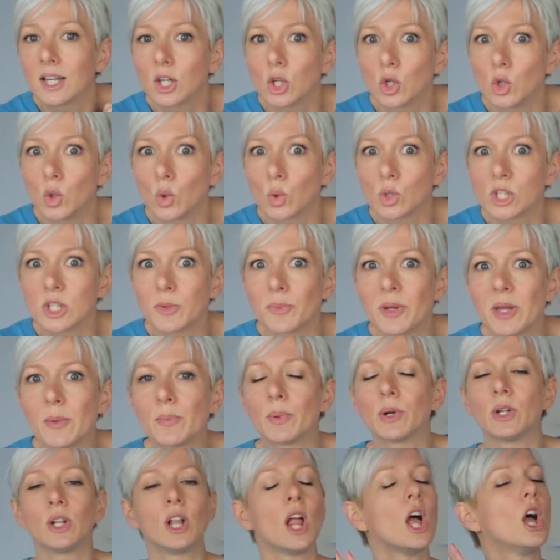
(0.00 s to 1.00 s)
Naughty
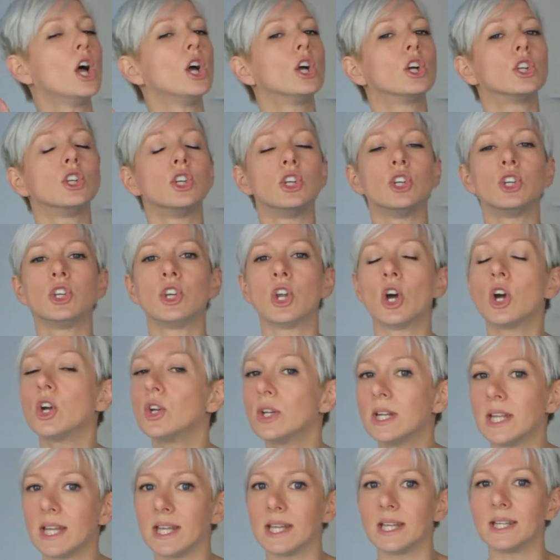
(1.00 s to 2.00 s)
people, no
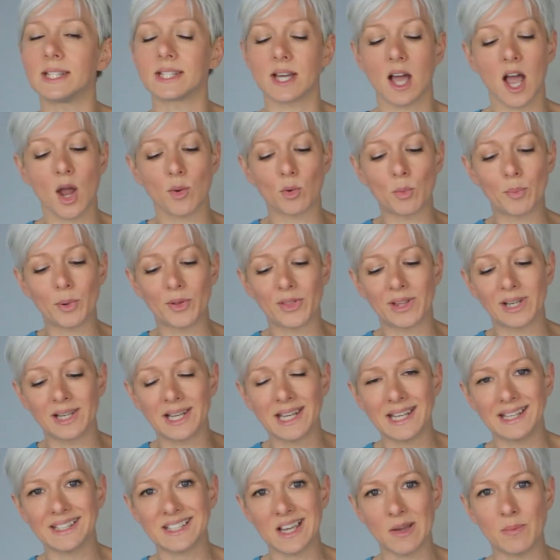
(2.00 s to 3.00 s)
need. I will put the
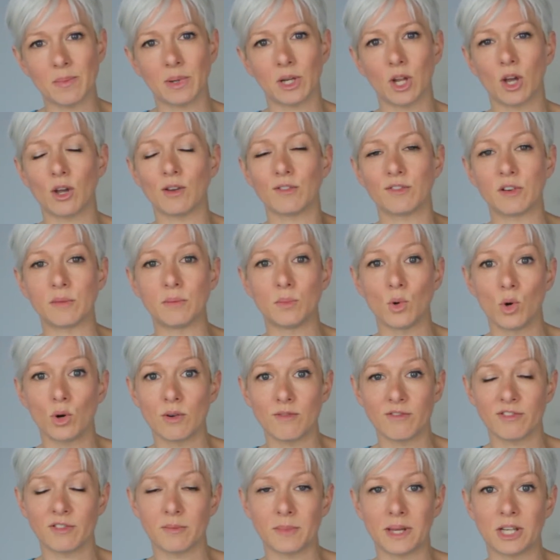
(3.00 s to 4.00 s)
link down below for more
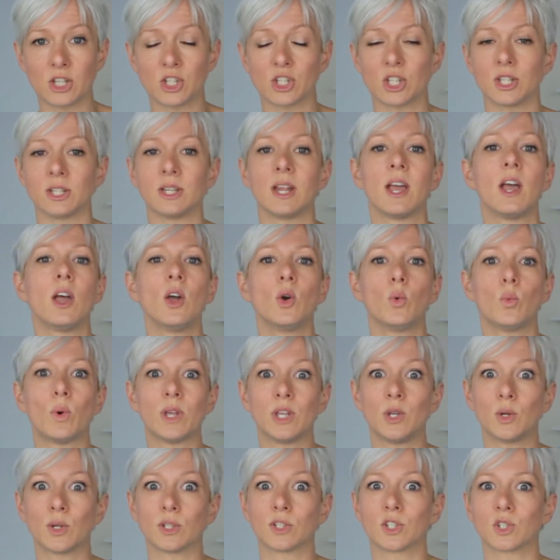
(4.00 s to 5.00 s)
information where
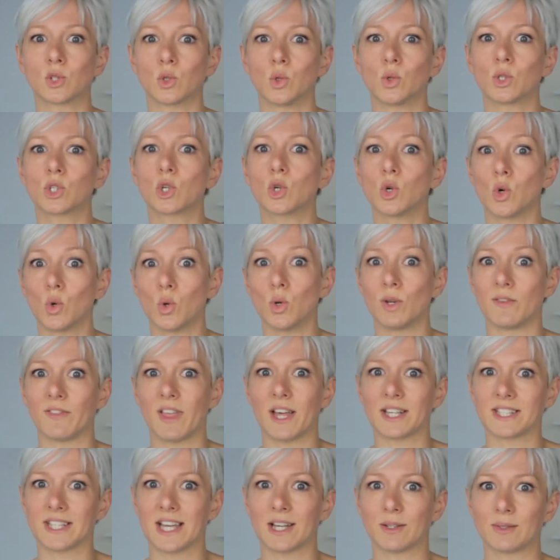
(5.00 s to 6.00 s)
you can sort all of
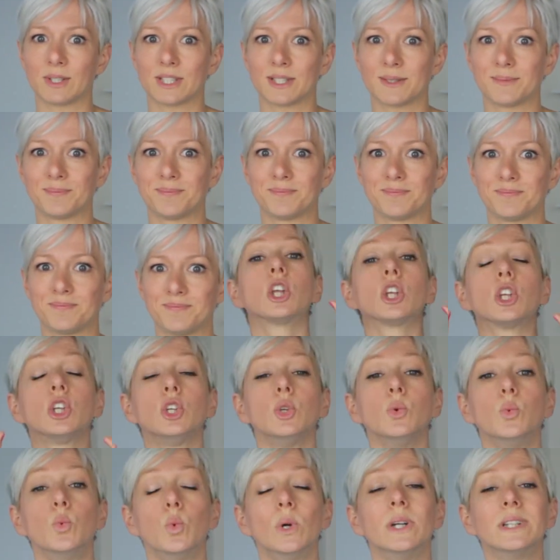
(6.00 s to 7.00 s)
that out.
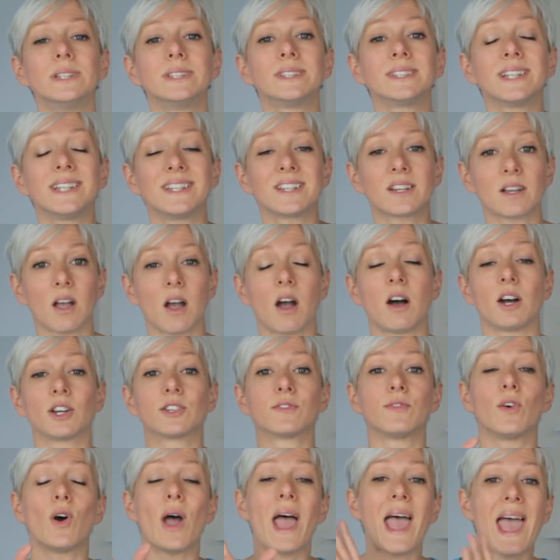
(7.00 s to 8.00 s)
You will need a card
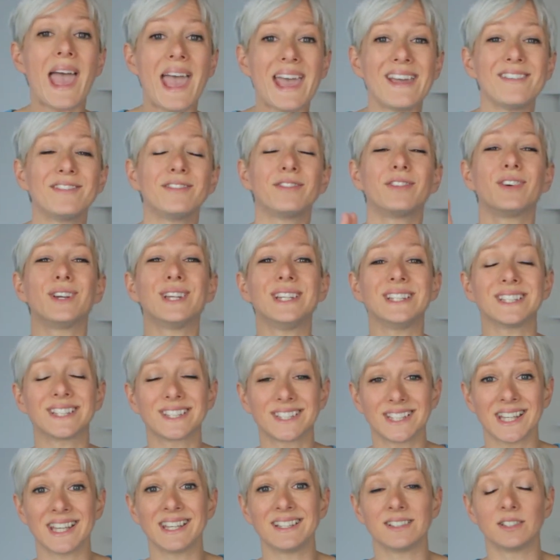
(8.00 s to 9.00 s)
for every
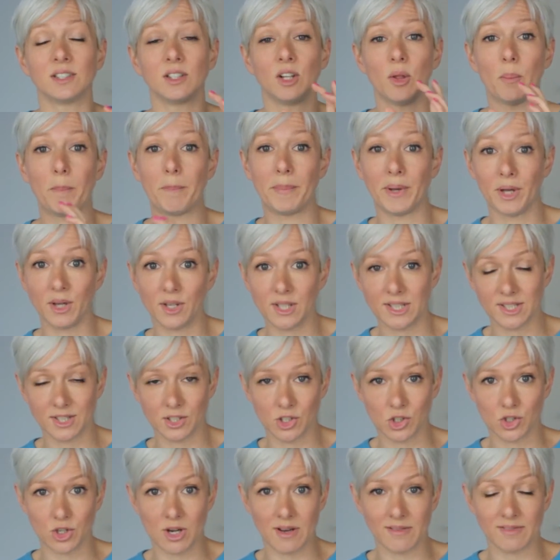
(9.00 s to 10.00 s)
single
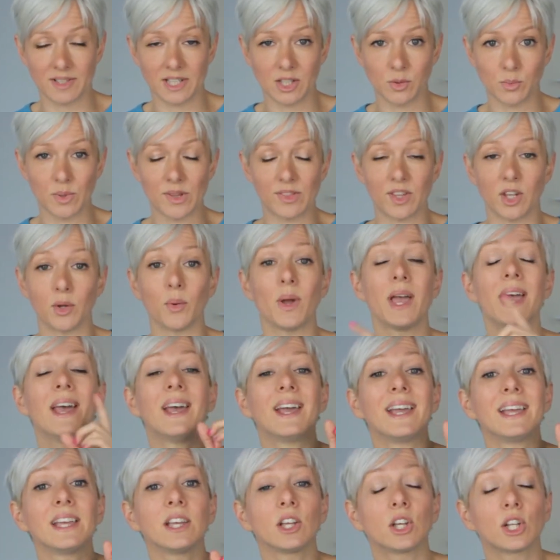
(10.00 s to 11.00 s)
person travelling with you,
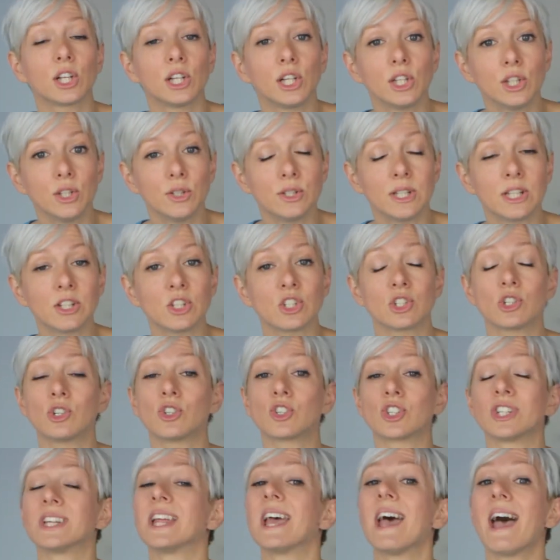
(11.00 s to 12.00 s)
including
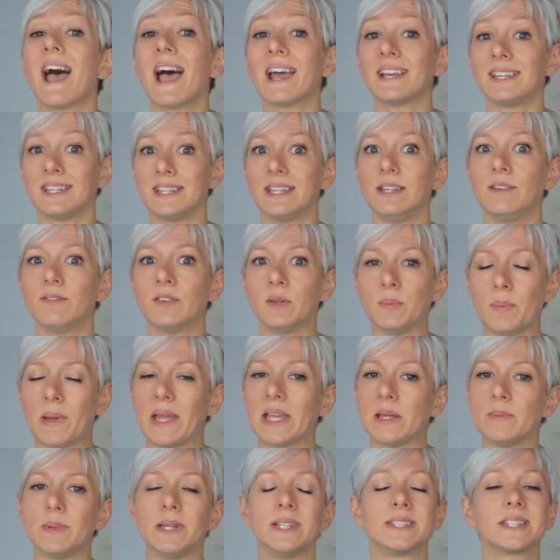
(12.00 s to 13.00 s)
children and even
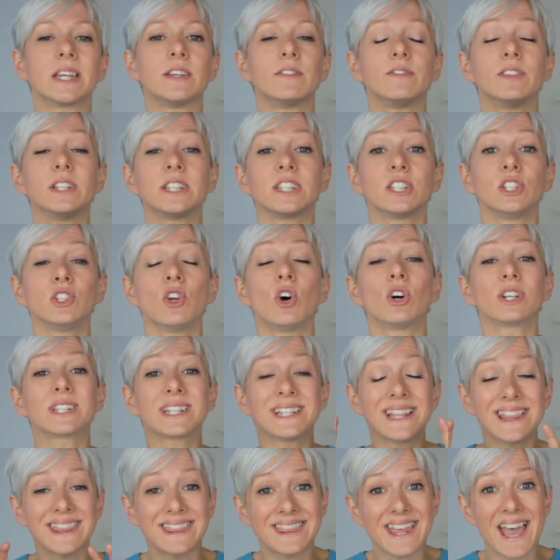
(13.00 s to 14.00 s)
babies. If it's not
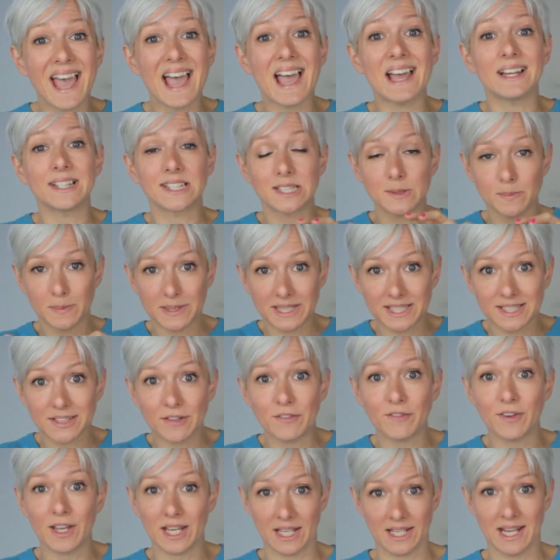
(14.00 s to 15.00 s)
in their
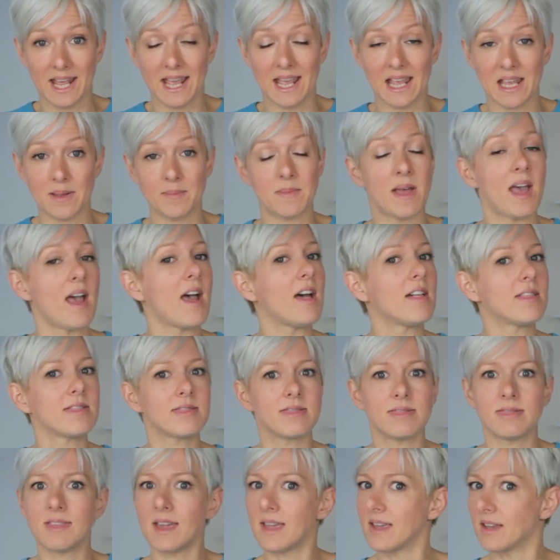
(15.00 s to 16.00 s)
specific name,
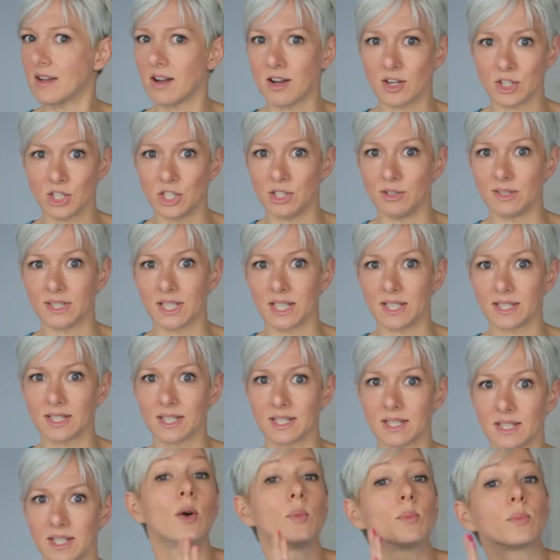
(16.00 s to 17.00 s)
they can't use
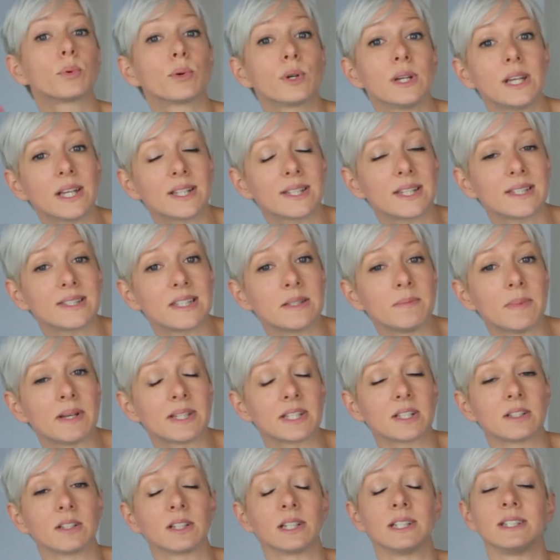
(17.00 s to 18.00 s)
it. Pre-existing
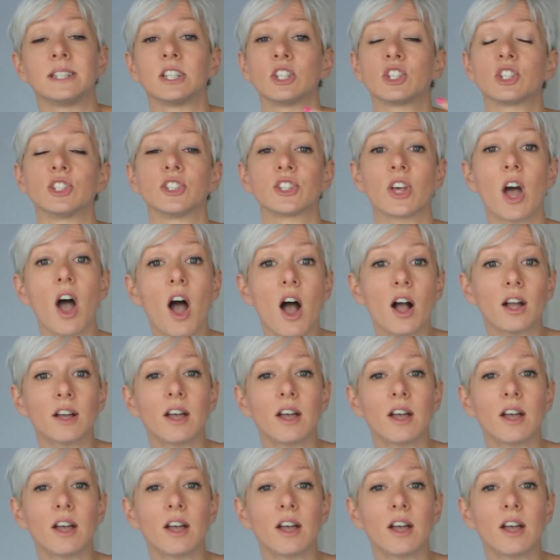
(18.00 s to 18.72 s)
medical conditions are